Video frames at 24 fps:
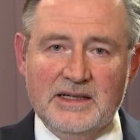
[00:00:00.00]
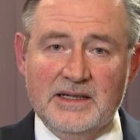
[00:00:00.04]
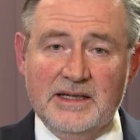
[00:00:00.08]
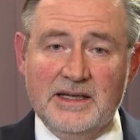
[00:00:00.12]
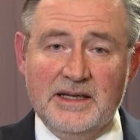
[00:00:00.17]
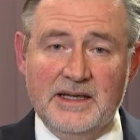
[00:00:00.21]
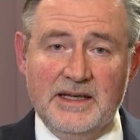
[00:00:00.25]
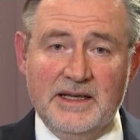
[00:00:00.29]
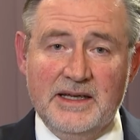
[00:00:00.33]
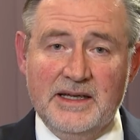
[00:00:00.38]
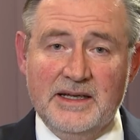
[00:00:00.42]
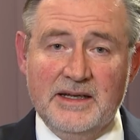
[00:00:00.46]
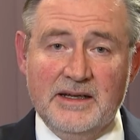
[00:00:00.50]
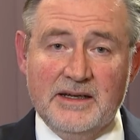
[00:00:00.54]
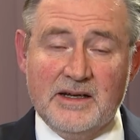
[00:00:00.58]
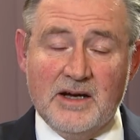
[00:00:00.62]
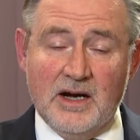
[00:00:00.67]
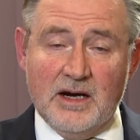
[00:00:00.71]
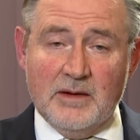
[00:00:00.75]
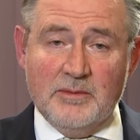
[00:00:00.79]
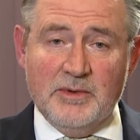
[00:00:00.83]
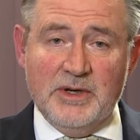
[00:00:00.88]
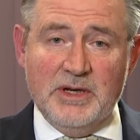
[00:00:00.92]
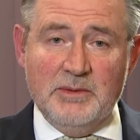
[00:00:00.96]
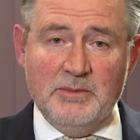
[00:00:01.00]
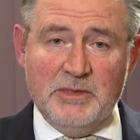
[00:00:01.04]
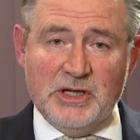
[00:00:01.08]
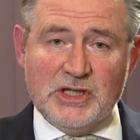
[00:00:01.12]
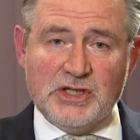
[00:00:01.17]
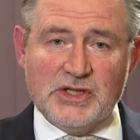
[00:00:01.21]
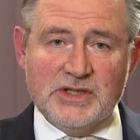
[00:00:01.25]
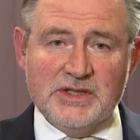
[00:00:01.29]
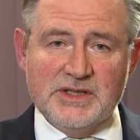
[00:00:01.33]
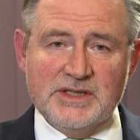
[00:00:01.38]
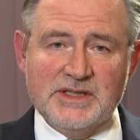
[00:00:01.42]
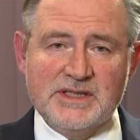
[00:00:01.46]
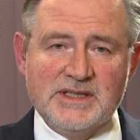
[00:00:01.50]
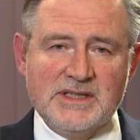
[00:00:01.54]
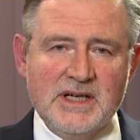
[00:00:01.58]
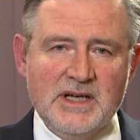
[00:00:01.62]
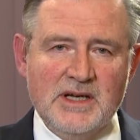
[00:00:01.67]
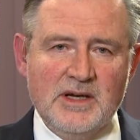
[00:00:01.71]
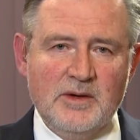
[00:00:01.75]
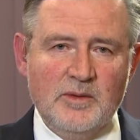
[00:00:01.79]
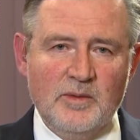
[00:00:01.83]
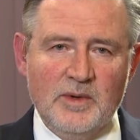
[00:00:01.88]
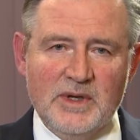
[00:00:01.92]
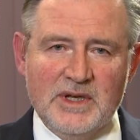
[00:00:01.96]
in carbon emissions
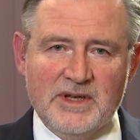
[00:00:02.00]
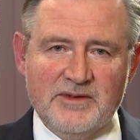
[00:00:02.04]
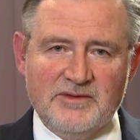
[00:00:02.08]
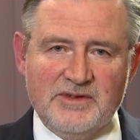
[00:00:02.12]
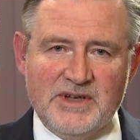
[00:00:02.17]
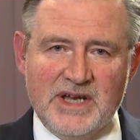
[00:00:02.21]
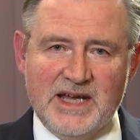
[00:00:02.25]
will have